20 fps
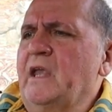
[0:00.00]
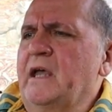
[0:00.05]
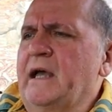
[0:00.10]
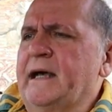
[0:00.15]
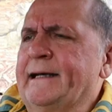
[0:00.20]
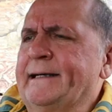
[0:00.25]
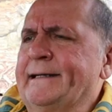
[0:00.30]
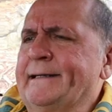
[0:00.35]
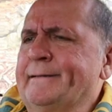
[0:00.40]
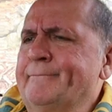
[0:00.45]

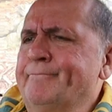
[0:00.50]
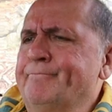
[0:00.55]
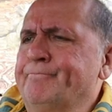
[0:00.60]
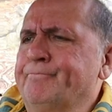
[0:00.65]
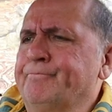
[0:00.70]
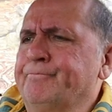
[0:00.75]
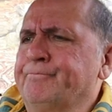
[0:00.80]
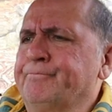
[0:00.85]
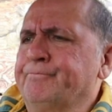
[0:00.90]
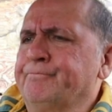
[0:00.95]

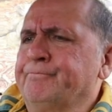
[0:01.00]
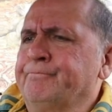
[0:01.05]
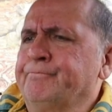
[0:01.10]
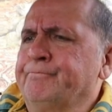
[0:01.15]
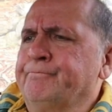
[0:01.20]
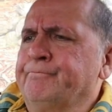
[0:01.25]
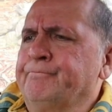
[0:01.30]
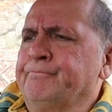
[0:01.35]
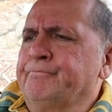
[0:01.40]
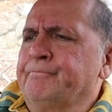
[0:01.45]

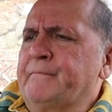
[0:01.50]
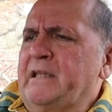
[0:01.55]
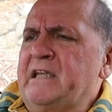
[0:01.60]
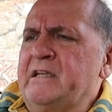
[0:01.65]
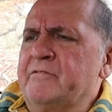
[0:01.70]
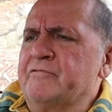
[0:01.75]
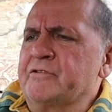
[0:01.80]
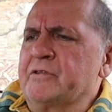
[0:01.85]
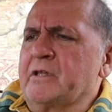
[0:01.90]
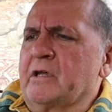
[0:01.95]

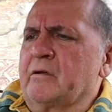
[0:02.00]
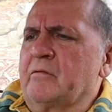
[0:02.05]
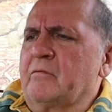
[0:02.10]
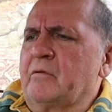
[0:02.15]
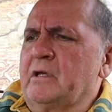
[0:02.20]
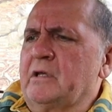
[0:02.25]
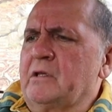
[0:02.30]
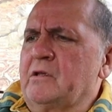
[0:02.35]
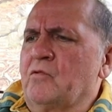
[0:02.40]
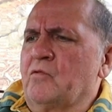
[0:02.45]
Even
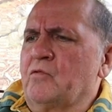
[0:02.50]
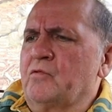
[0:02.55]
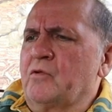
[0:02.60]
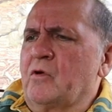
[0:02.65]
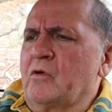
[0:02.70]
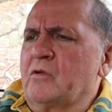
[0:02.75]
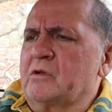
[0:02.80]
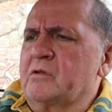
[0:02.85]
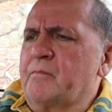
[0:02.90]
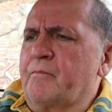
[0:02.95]
though you're
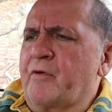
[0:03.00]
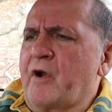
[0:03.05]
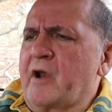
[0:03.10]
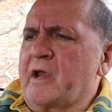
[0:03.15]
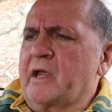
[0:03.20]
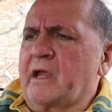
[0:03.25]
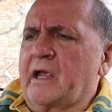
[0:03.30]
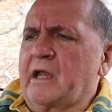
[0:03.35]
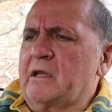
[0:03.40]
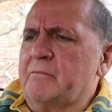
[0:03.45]
not
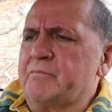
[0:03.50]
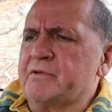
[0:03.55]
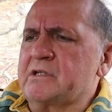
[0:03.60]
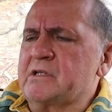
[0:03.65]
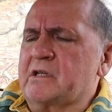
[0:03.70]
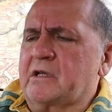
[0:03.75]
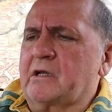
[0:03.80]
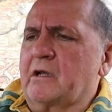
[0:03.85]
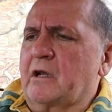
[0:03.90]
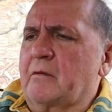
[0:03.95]
praying any
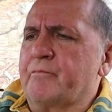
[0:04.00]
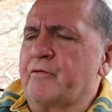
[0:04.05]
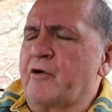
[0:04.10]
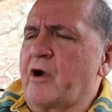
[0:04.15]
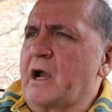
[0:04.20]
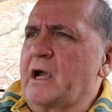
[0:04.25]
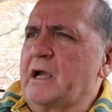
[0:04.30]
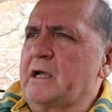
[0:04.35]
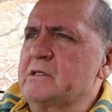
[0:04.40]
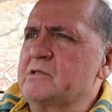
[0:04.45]
particular
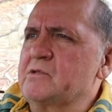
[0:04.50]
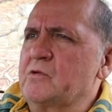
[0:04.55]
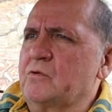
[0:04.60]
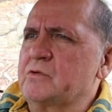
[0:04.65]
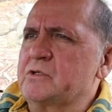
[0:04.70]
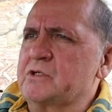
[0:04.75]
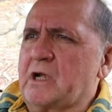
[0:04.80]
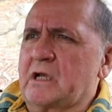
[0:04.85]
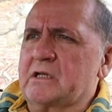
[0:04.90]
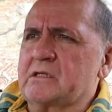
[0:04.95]
prayers,
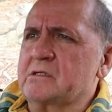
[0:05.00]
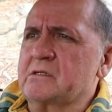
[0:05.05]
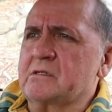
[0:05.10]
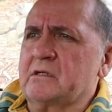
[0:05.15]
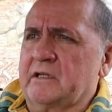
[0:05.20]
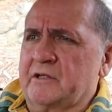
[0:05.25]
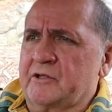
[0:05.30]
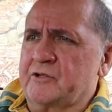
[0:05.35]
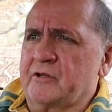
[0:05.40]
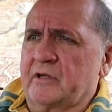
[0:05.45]
you're just
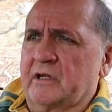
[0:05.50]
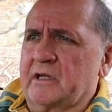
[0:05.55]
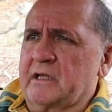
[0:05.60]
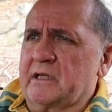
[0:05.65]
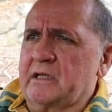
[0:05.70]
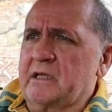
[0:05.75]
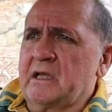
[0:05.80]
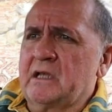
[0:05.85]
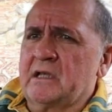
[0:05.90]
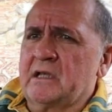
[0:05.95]
literally